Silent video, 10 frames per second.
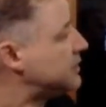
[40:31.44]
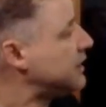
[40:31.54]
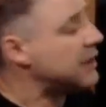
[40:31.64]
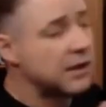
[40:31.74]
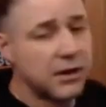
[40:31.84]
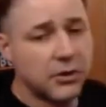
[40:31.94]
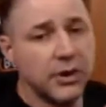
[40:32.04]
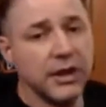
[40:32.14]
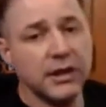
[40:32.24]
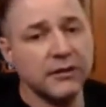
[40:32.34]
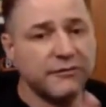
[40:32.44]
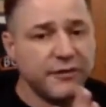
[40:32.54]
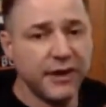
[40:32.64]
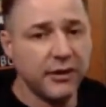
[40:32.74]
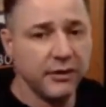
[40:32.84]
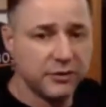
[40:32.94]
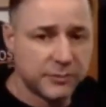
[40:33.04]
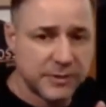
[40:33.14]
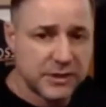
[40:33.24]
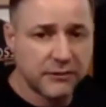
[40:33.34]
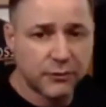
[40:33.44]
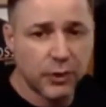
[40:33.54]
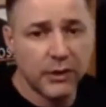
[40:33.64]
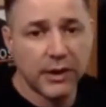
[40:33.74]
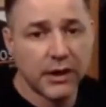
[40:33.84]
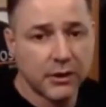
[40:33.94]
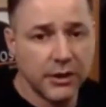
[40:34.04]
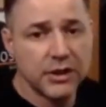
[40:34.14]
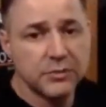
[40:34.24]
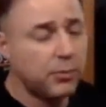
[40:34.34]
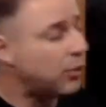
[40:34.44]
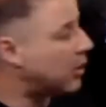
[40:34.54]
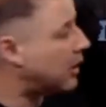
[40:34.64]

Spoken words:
a career in a very specific way, right? Career is more